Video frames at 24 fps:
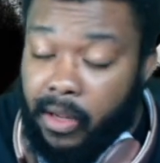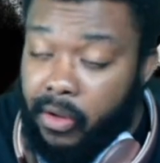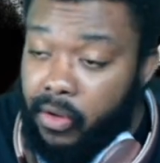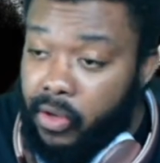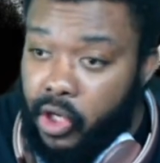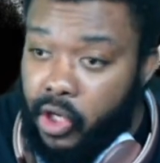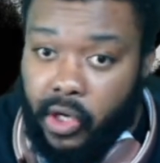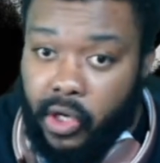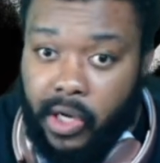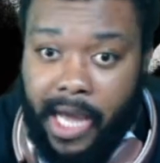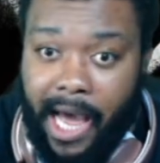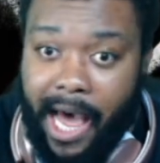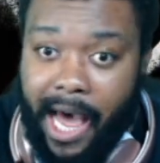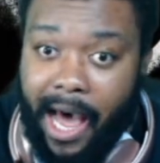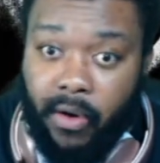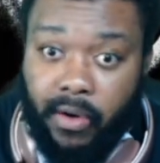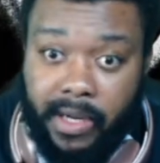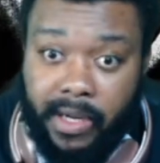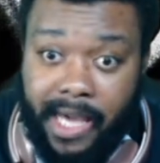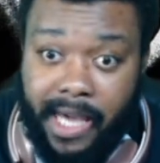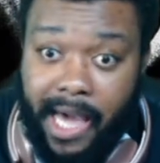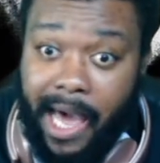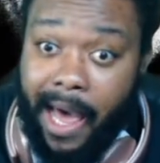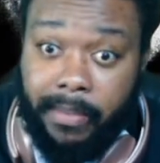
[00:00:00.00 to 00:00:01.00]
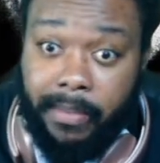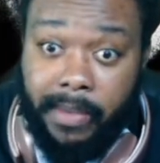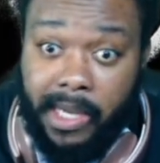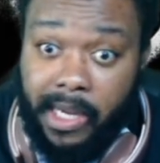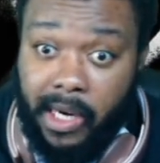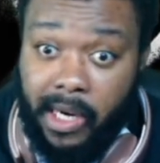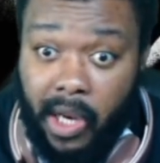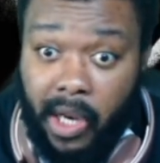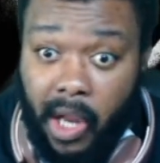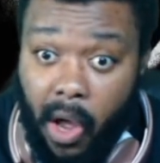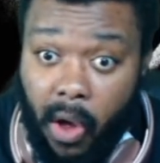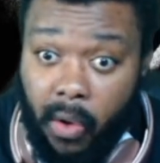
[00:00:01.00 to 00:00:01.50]
took out
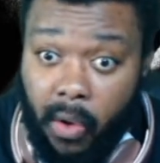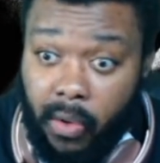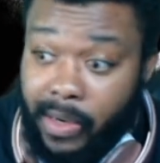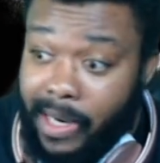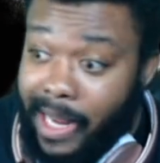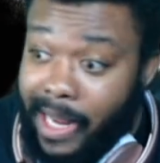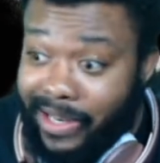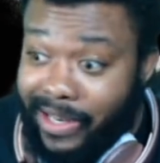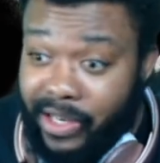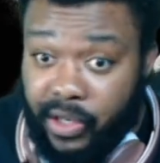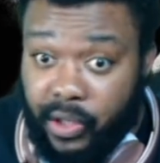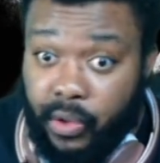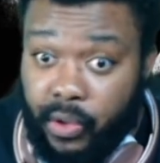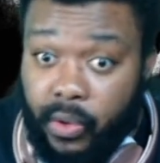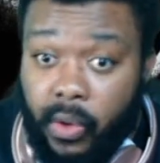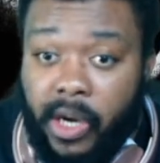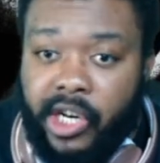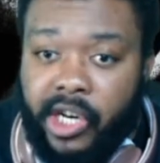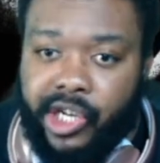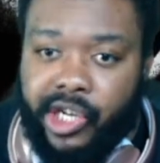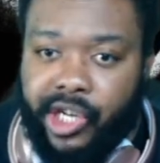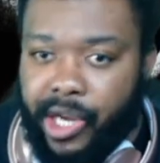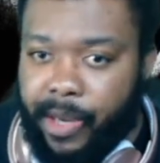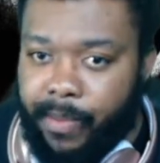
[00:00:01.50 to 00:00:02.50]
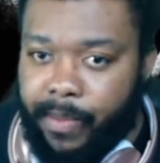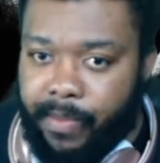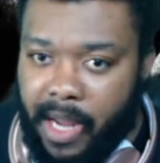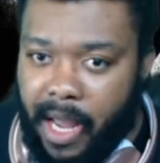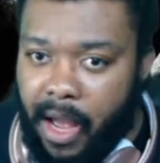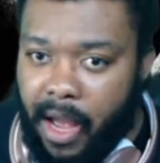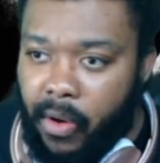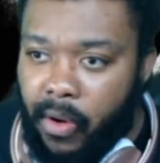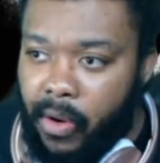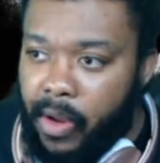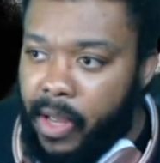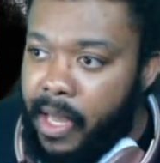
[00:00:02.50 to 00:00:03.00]
Captain Low. That's your ship
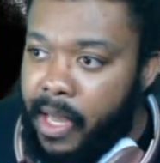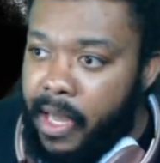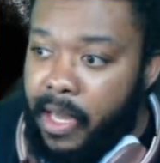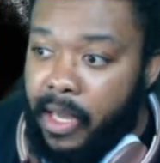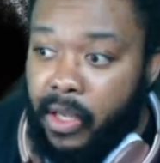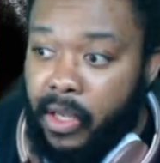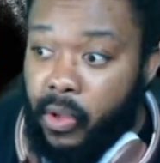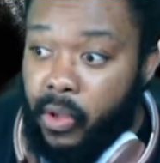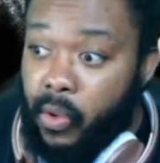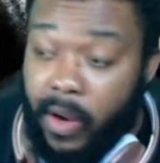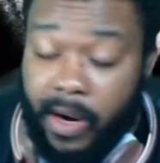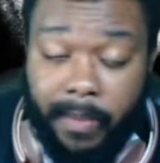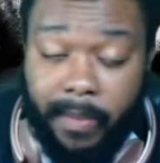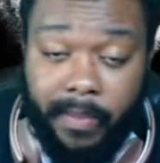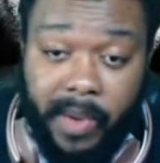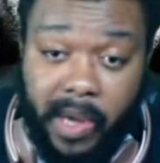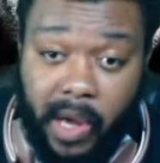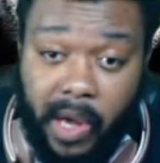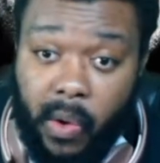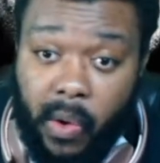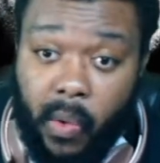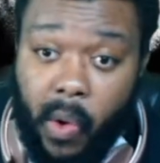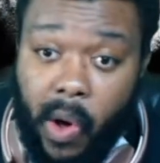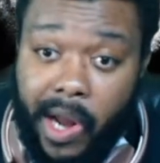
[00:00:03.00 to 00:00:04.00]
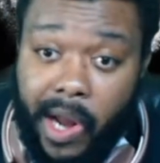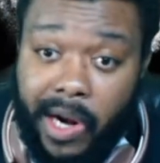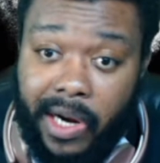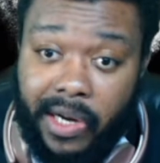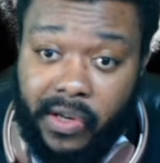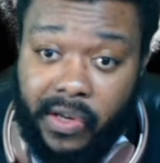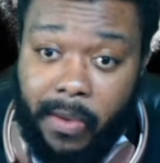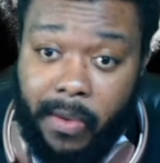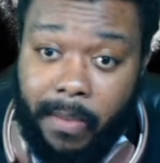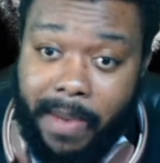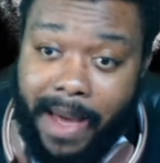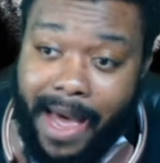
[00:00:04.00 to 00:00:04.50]
now. You want to be underwater
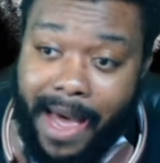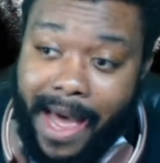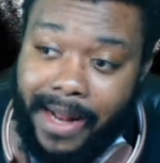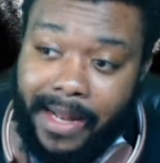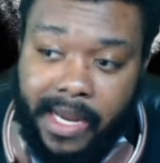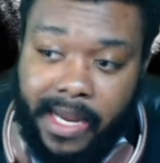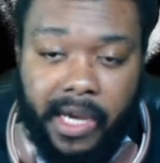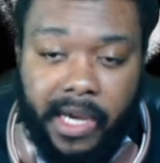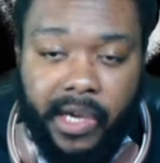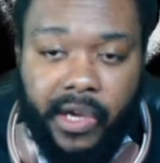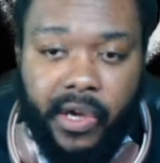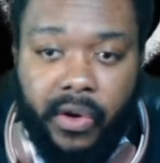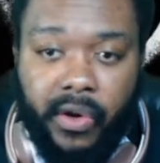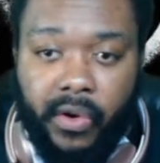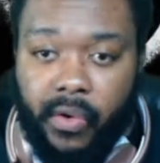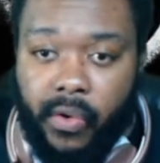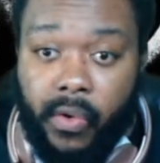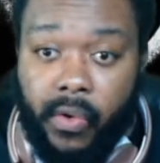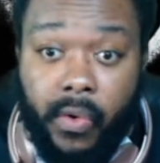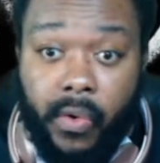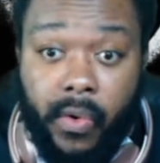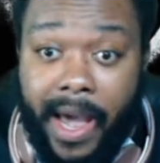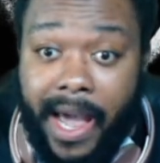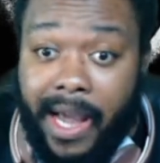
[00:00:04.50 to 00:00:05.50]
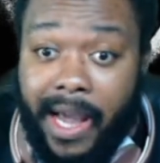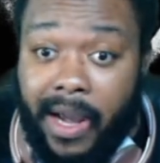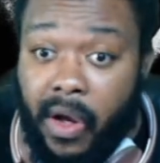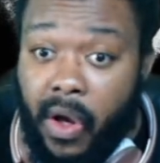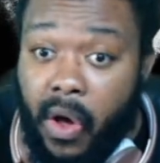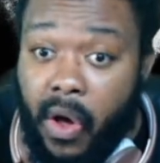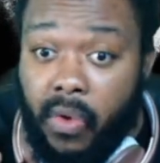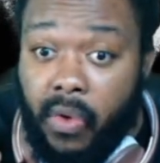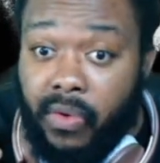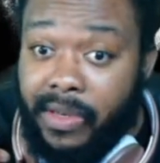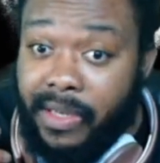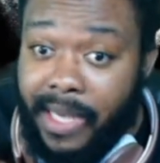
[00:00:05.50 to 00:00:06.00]
so bad? Take your crew and
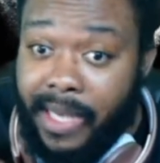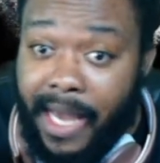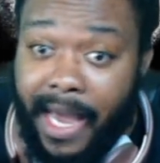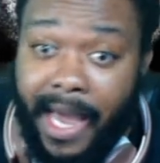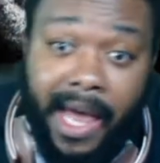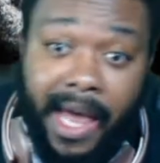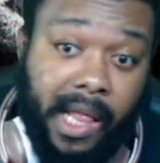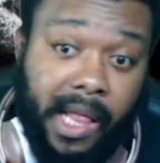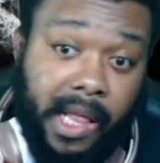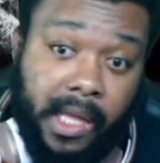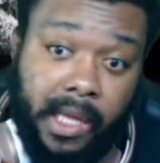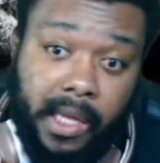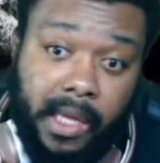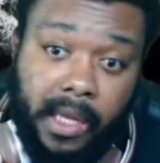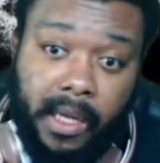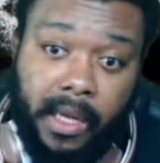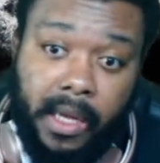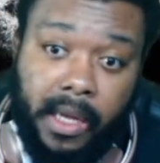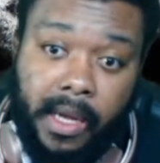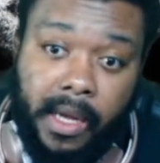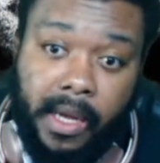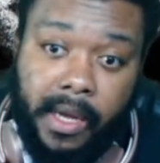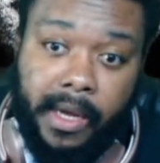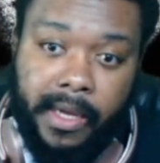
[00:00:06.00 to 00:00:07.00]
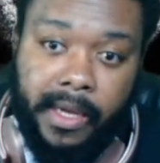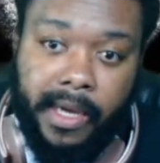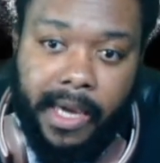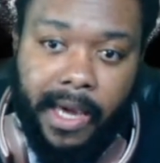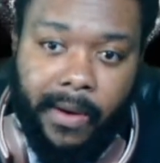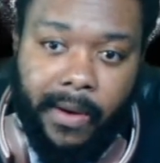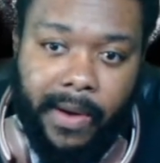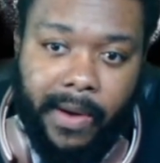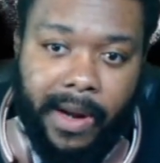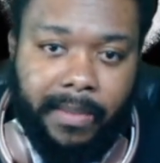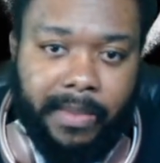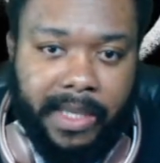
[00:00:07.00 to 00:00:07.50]
go sail. You
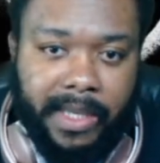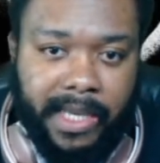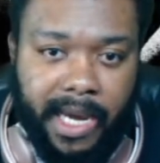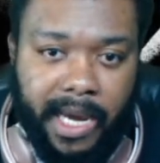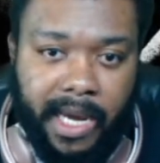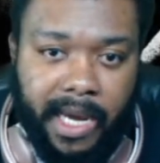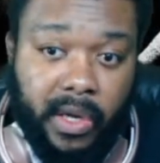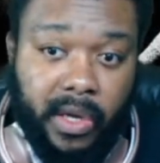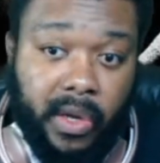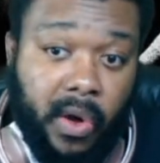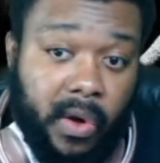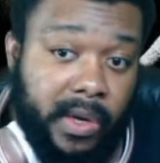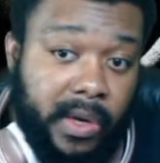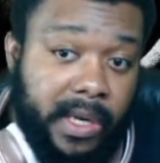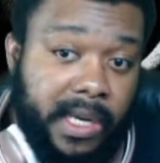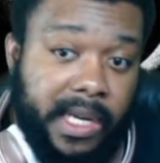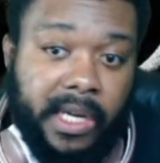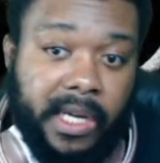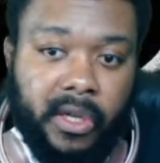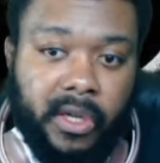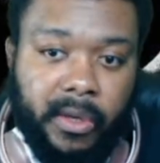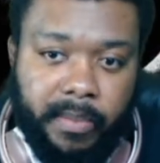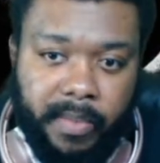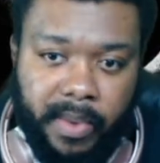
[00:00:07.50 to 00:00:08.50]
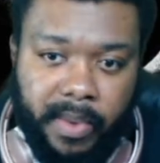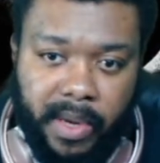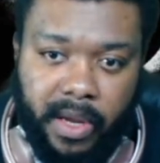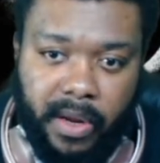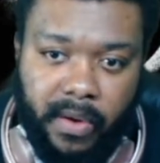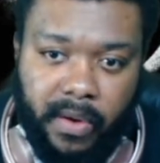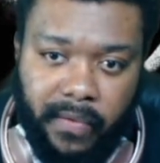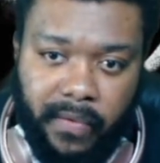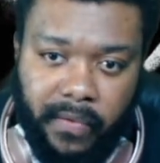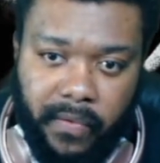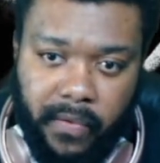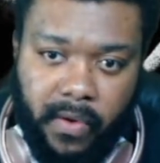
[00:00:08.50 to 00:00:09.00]
get what I'm saying? You don't need to be
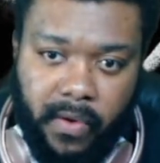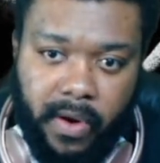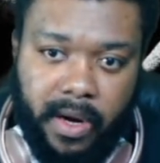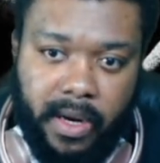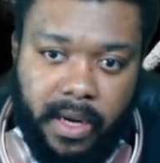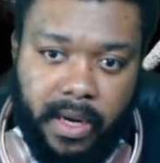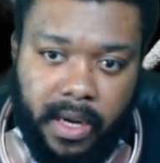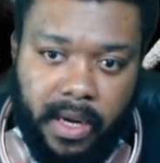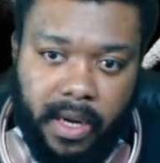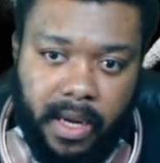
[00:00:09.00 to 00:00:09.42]
in the fort